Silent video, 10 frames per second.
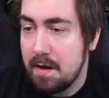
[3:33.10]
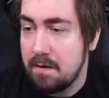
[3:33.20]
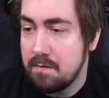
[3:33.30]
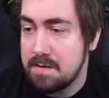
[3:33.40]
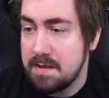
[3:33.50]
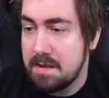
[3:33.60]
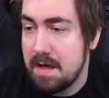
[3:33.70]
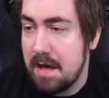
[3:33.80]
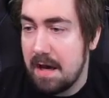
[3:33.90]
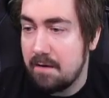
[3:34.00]
And you'll see
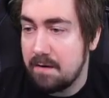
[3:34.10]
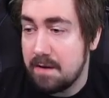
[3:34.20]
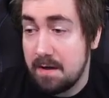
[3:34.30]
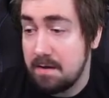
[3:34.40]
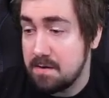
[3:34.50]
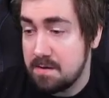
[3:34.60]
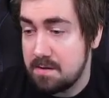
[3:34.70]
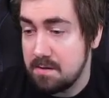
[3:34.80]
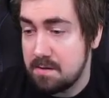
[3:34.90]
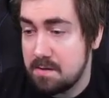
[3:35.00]
that everything just
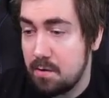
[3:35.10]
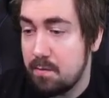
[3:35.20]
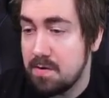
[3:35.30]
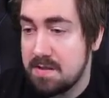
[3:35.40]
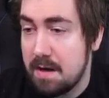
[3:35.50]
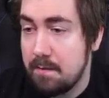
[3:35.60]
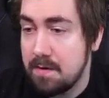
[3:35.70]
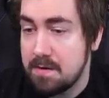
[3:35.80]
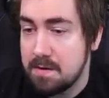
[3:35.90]
does so much damage.